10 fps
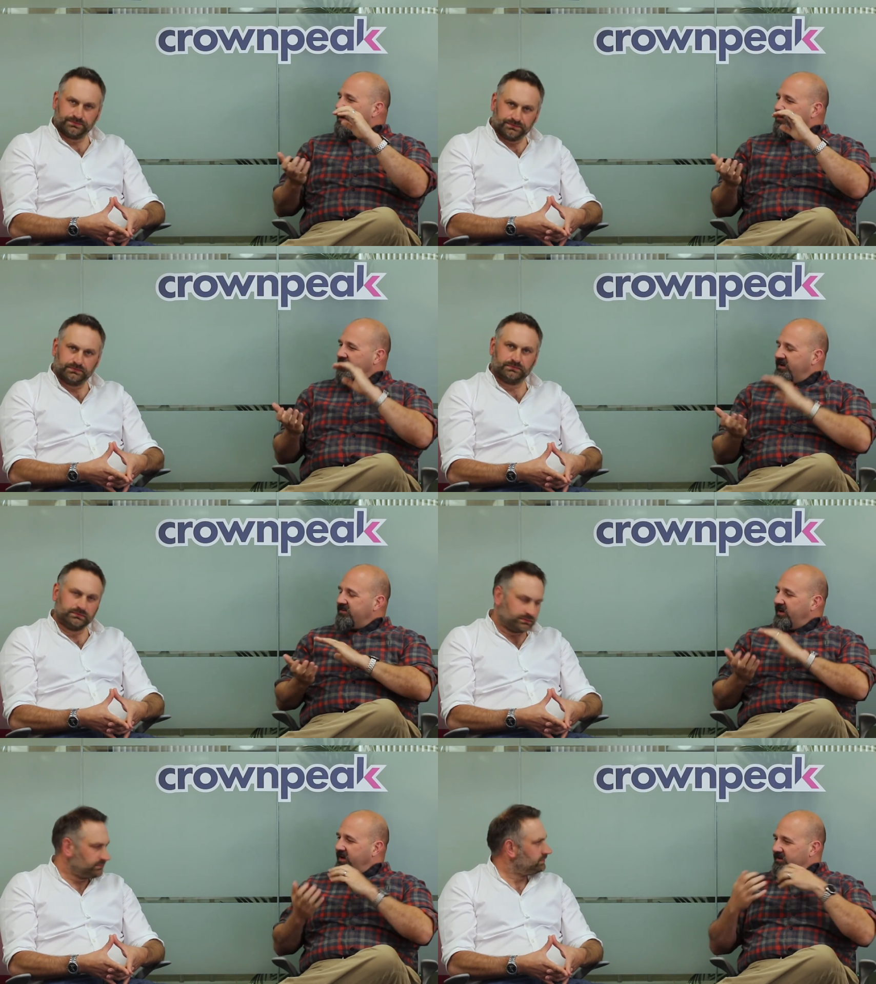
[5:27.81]
Speaker 1: so that
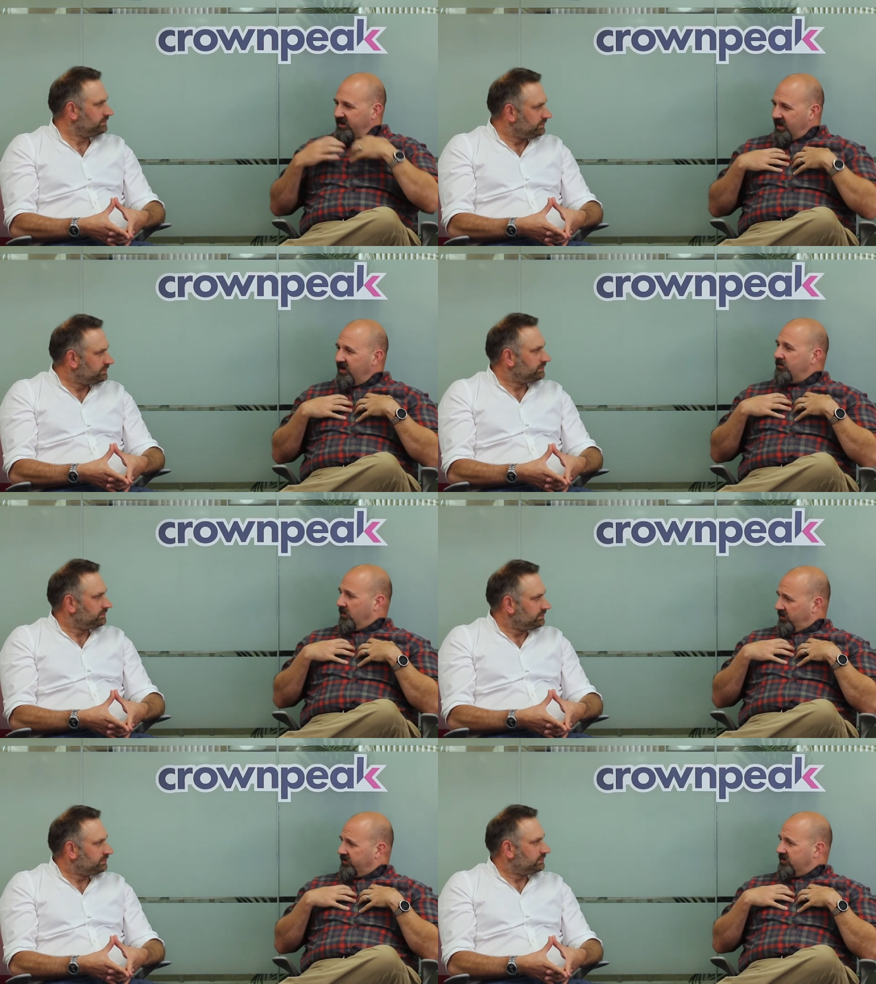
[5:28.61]
as a again a
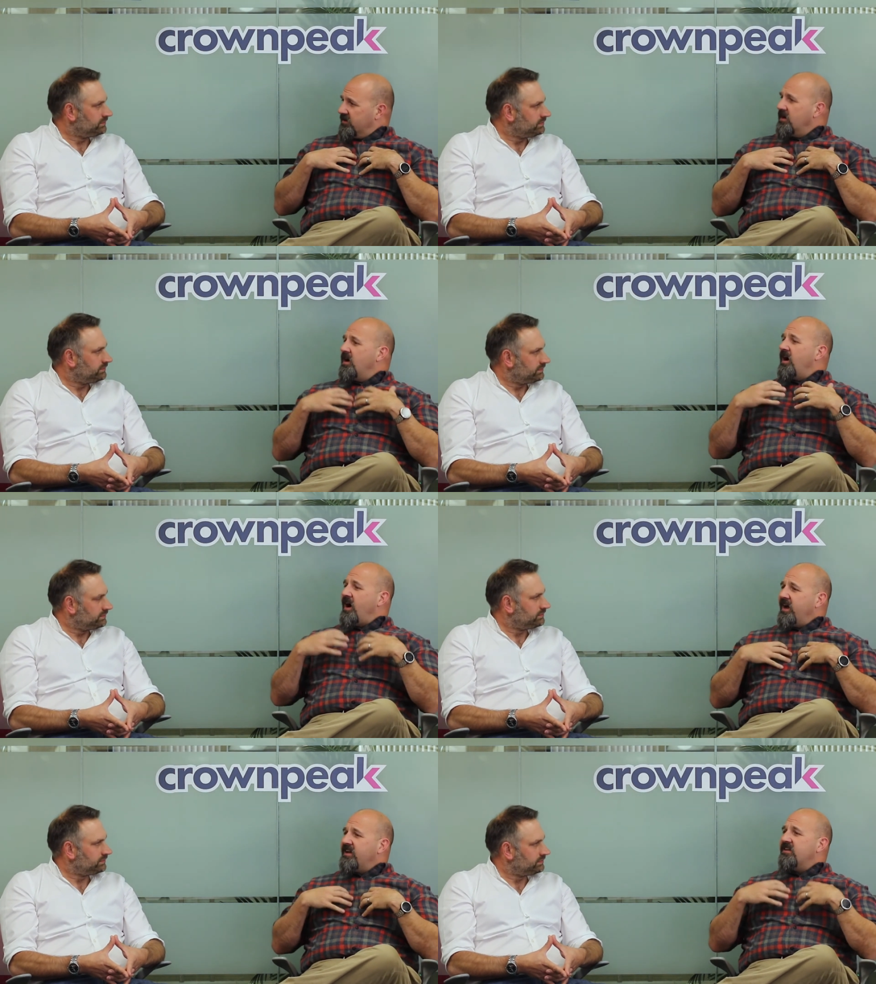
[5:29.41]
marketer
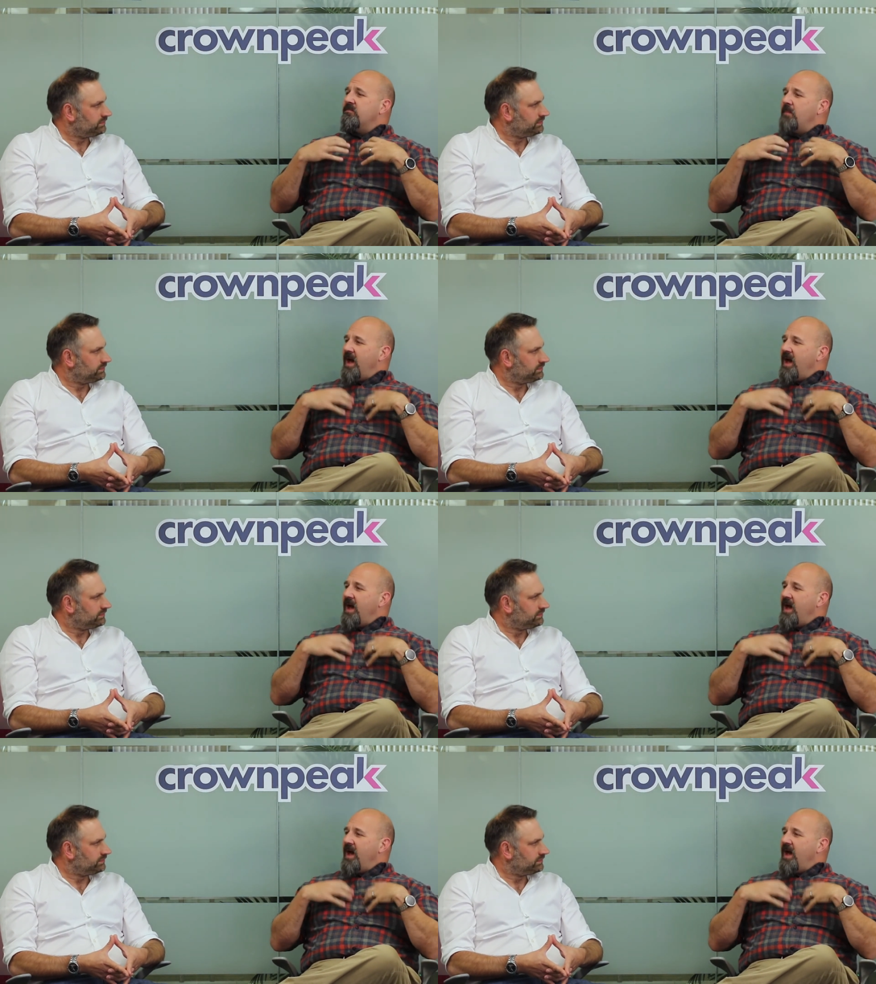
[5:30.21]
i can